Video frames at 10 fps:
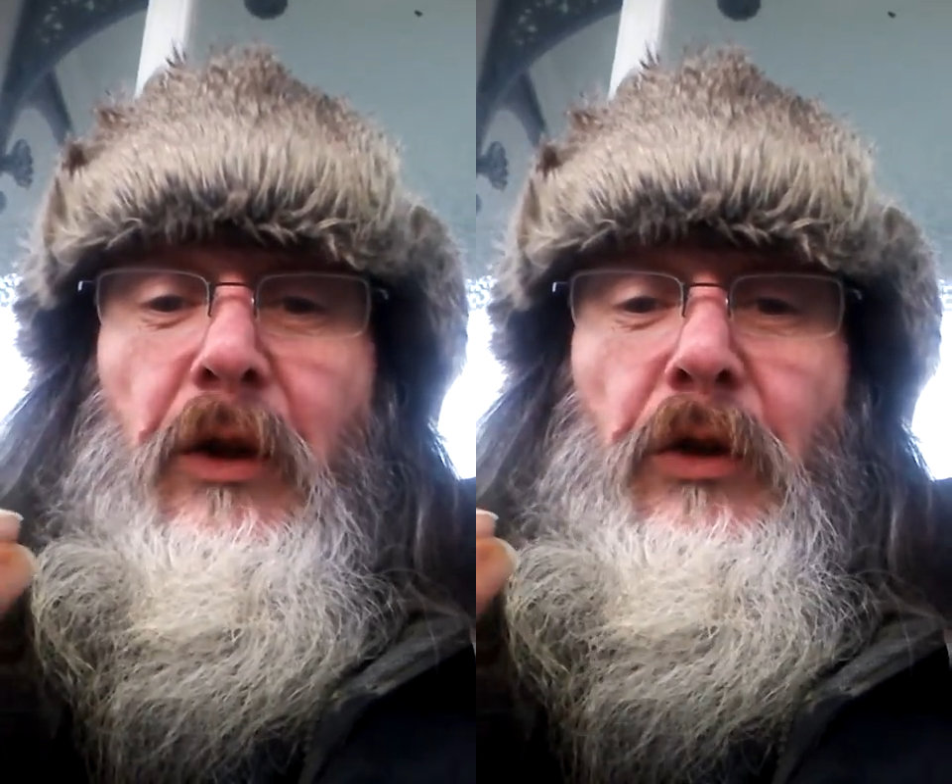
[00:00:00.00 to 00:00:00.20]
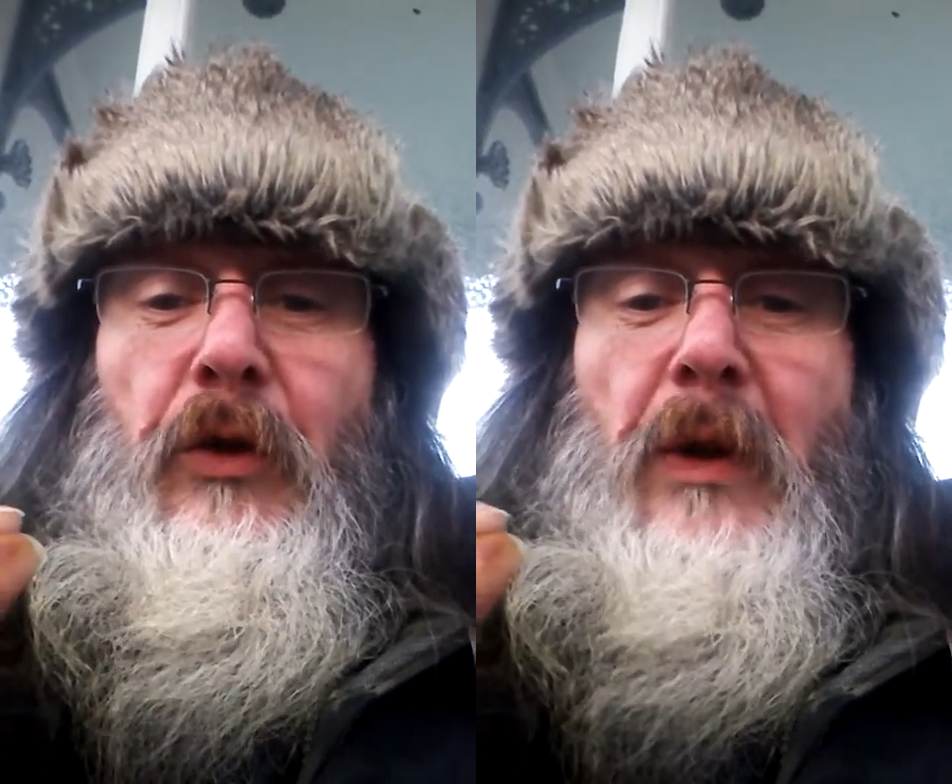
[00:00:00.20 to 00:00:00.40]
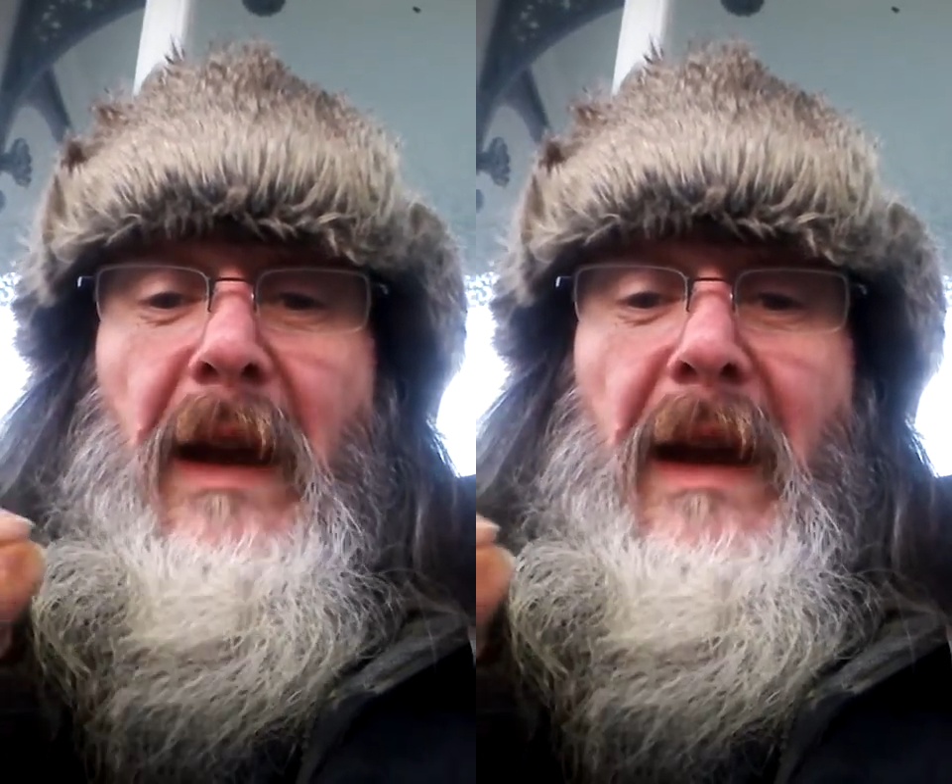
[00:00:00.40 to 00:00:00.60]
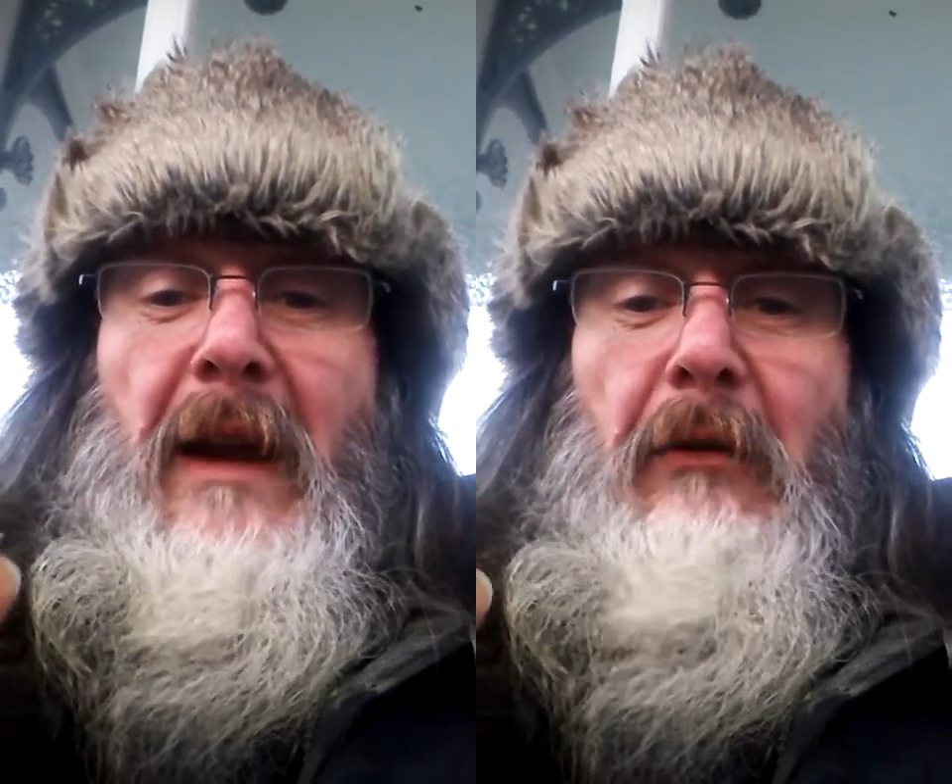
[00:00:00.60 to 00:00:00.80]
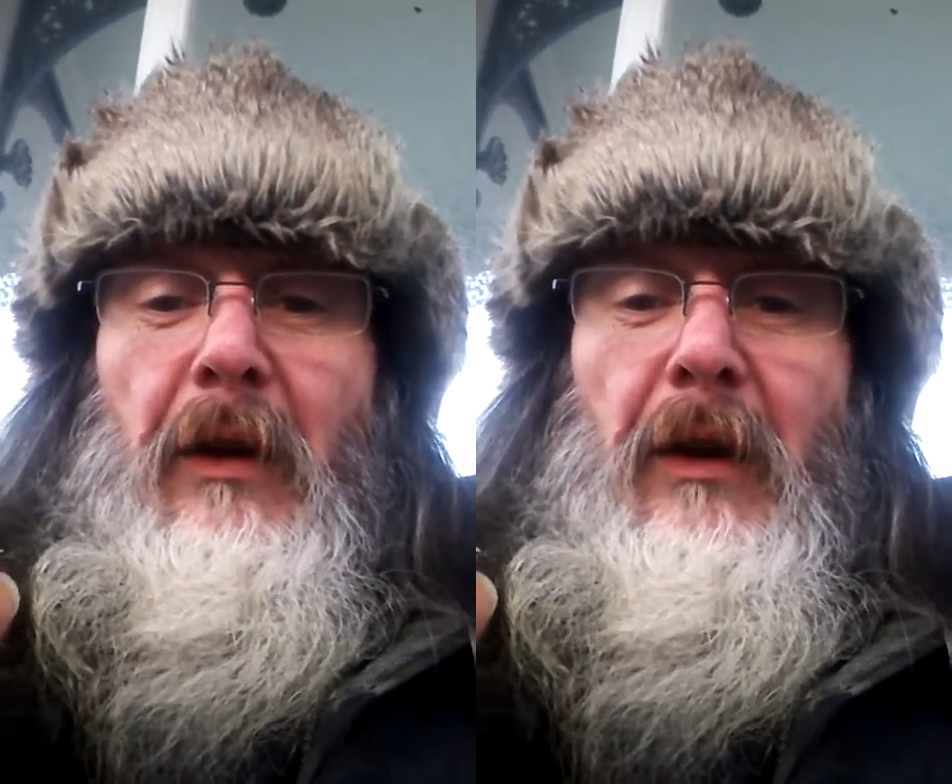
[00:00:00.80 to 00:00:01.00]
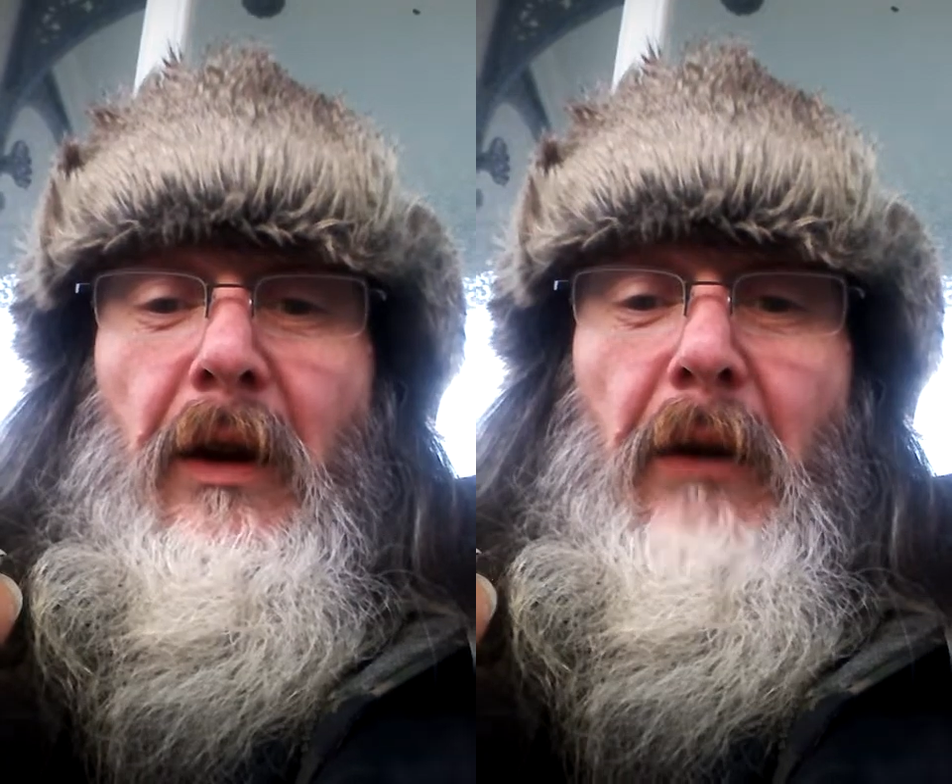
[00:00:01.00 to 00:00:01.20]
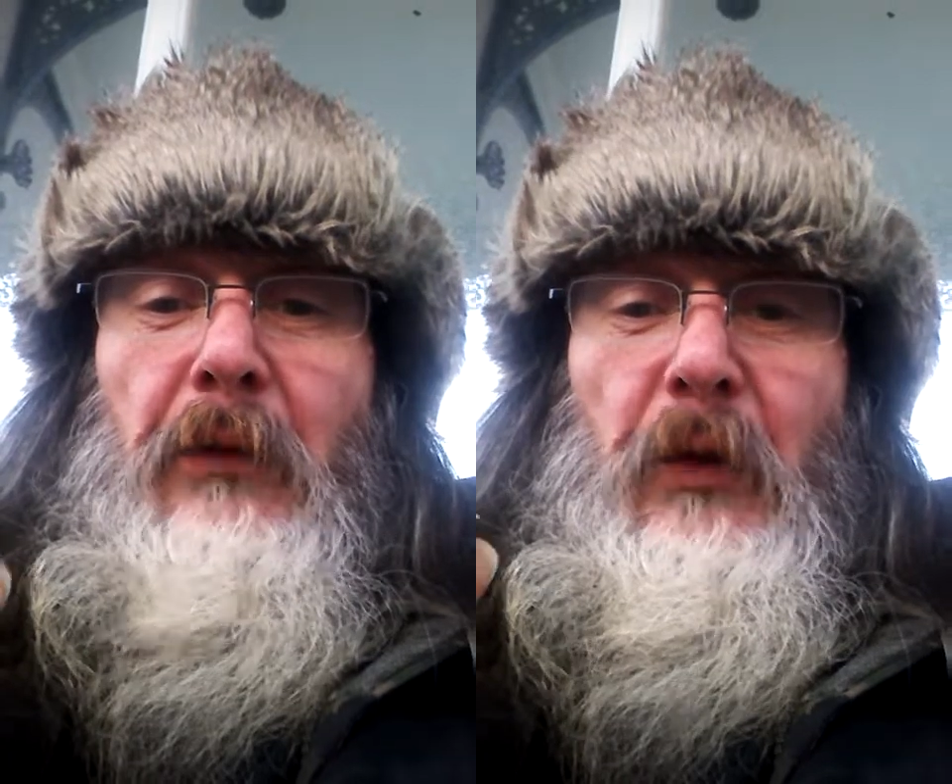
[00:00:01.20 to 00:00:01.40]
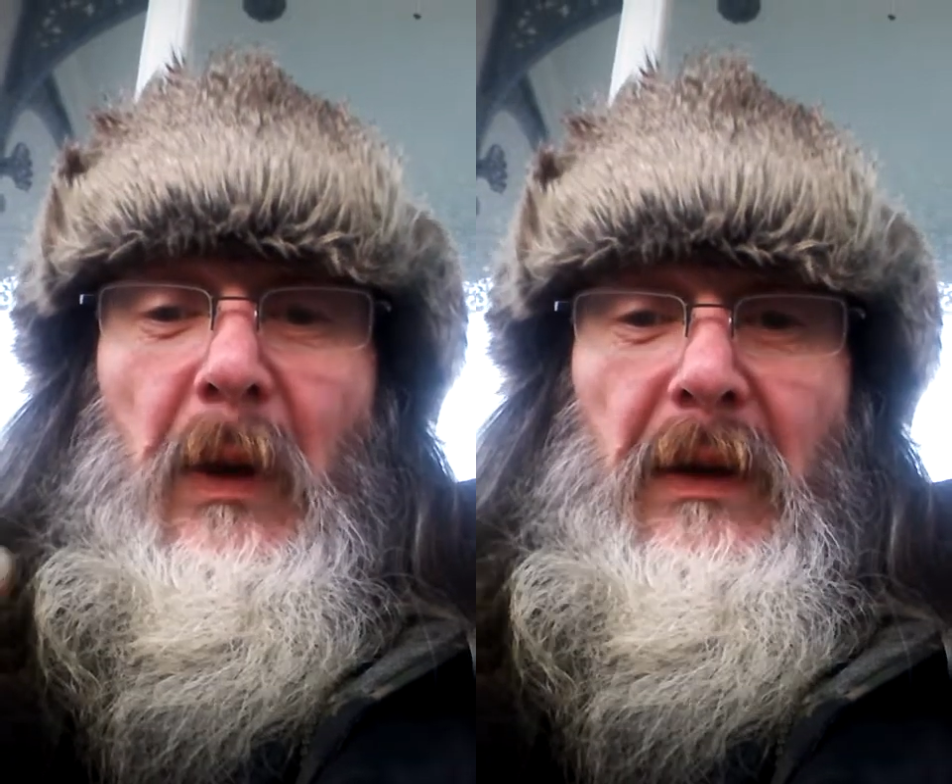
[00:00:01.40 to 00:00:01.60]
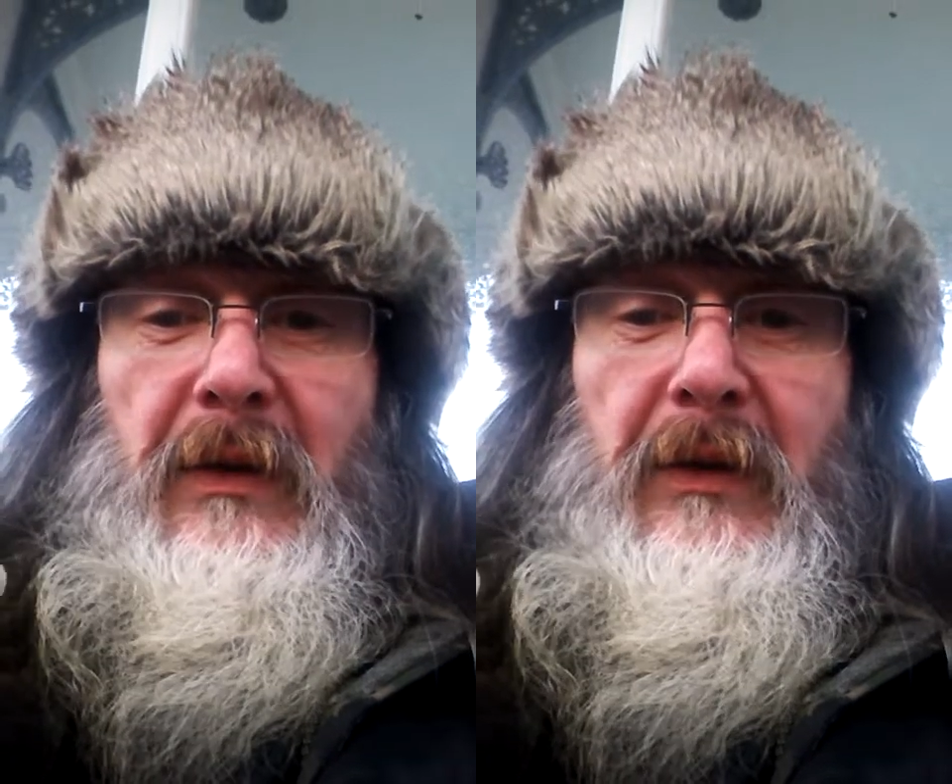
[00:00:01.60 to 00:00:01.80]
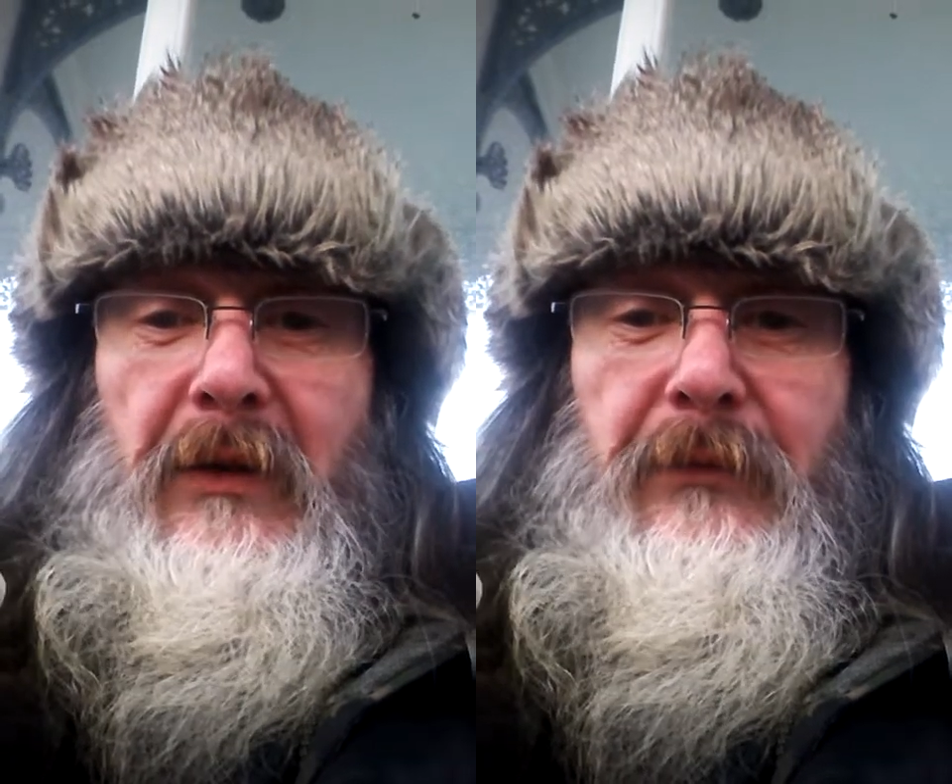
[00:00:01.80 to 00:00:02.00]
in a new era of
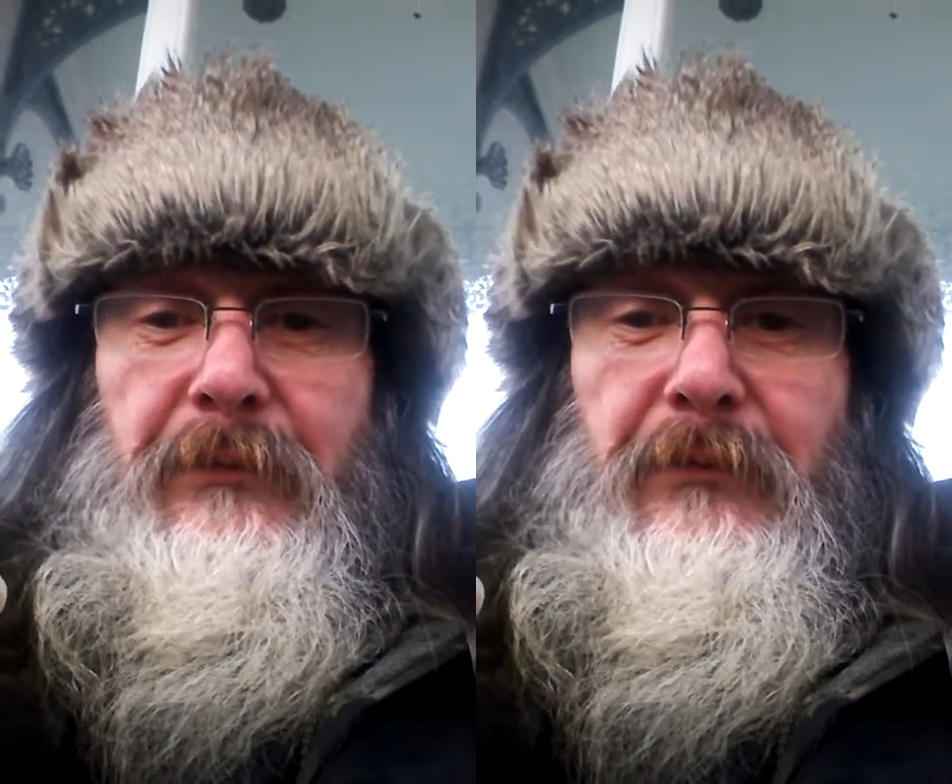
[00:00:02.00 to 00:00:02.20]
space,